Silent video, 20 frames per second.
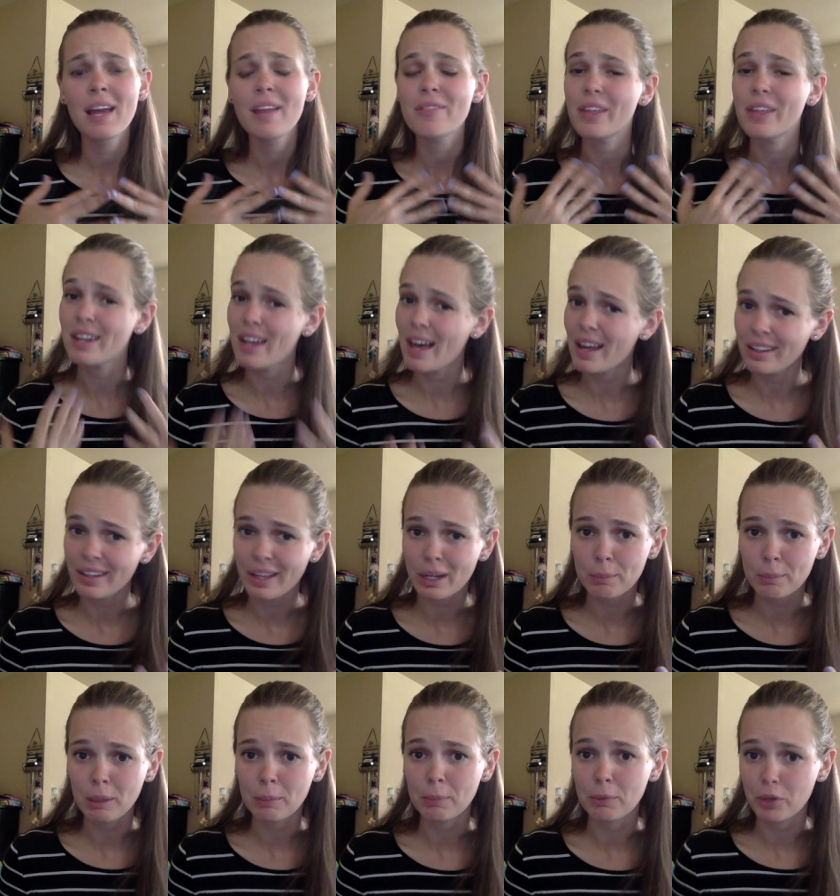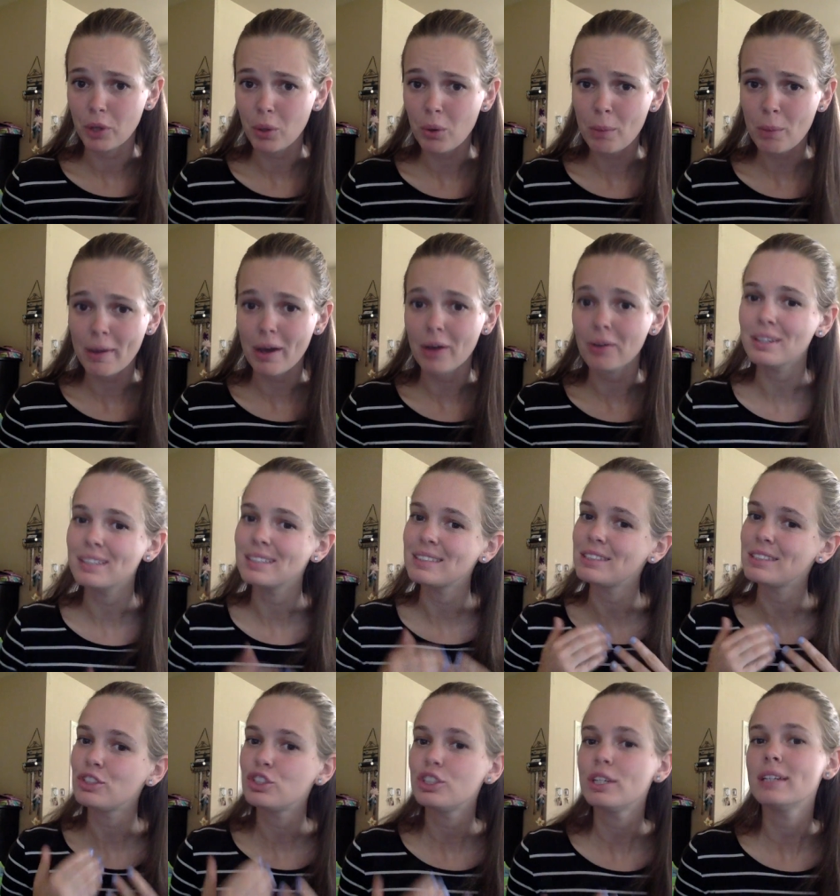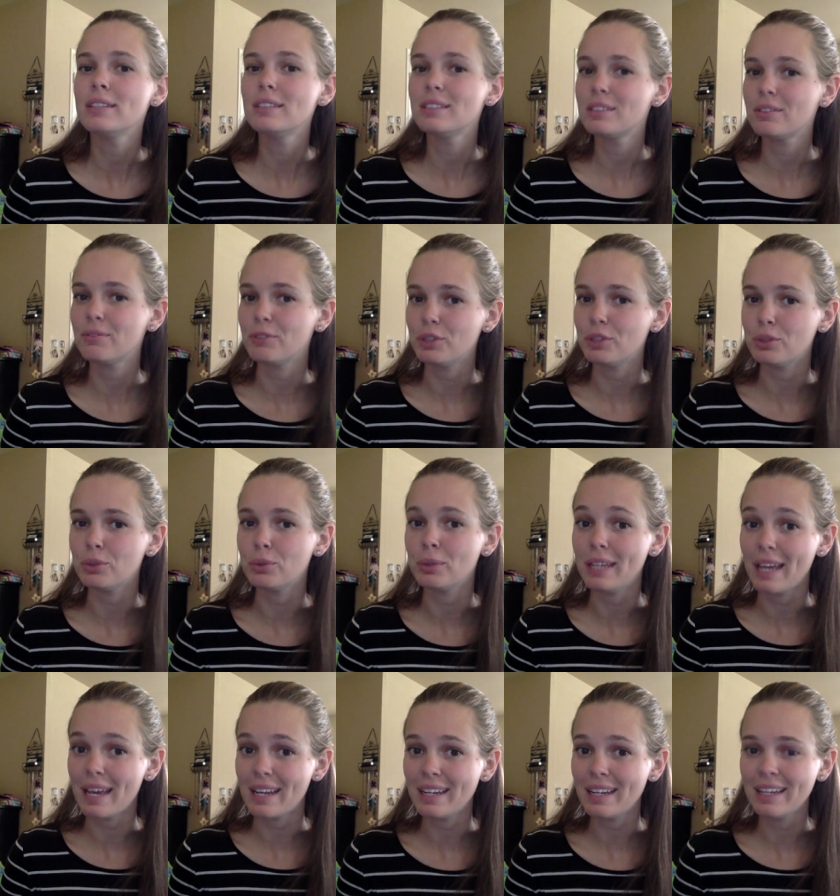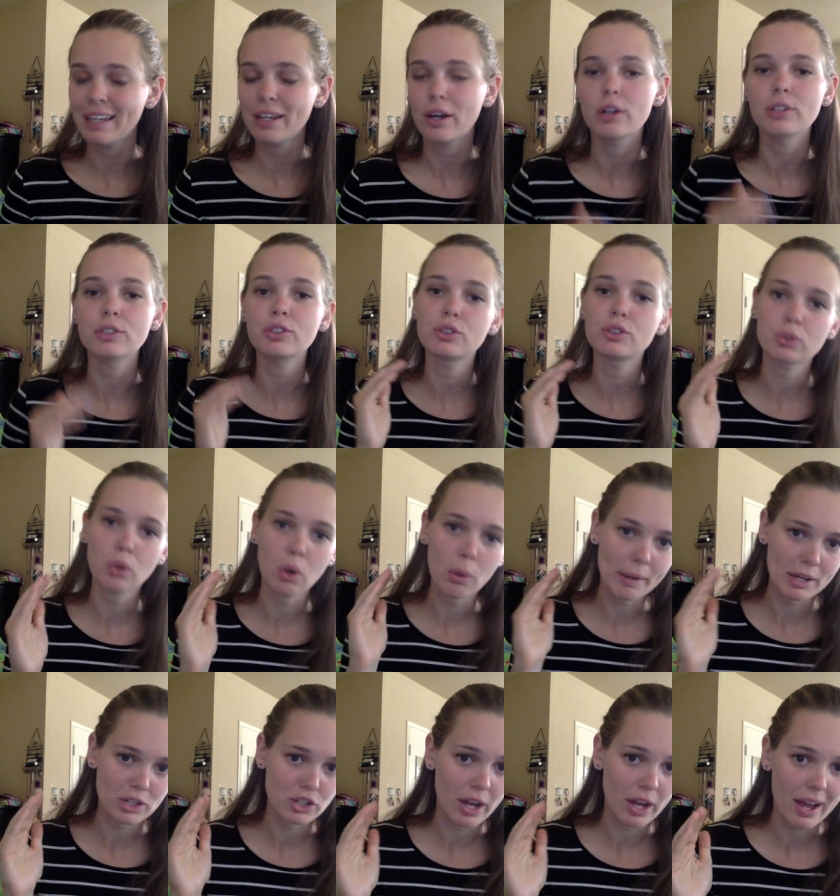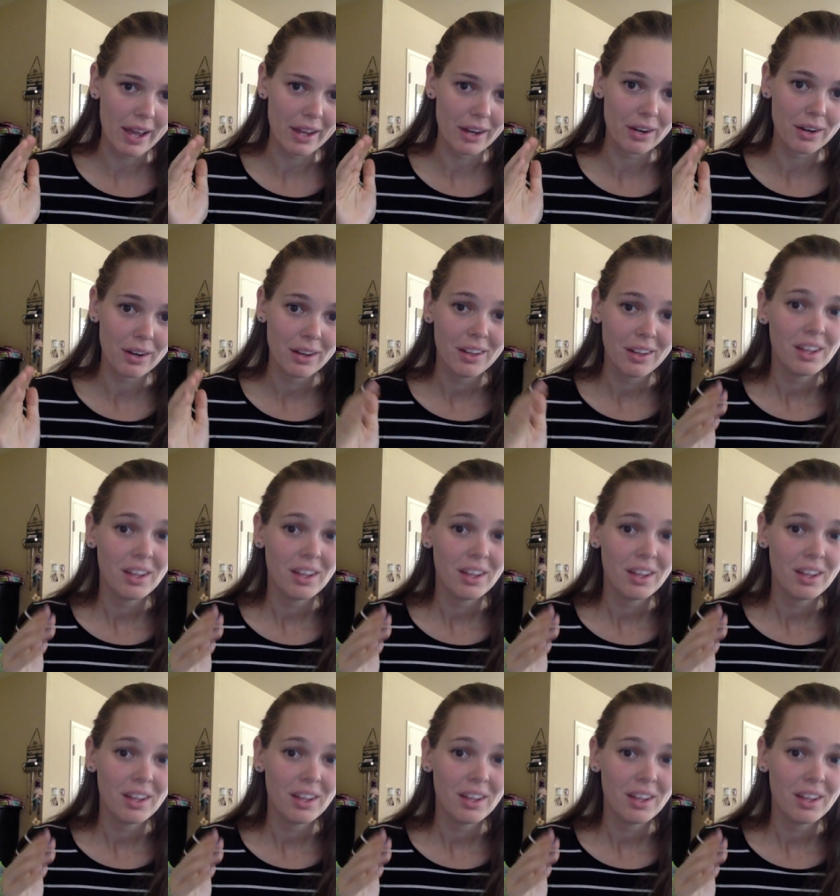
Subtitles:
that not a lot of people know about because the chances of you getting it are so much higher.